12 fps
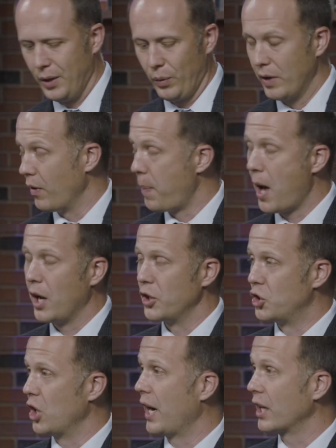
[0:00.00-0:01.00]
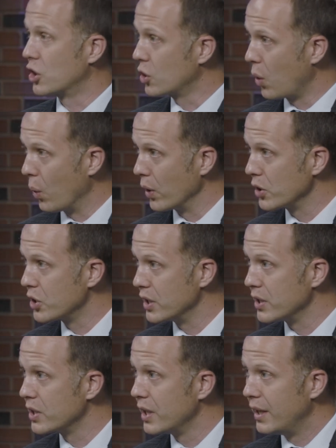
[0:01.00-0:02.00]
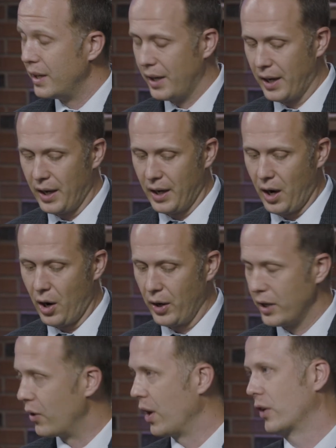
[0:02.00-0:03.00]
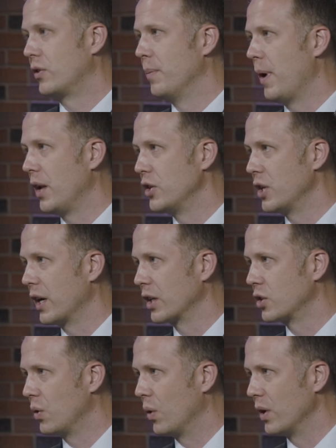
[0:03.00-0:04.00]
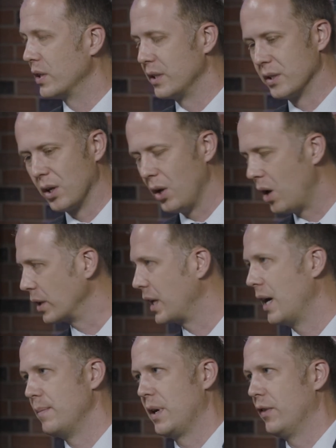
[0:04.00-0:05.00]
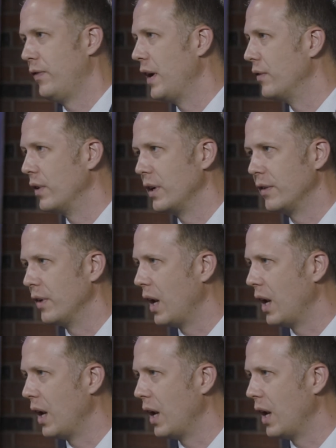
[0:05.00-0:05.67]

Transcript: we have apologetics courses uh, our introductory apologetics course has long time been a favorite of a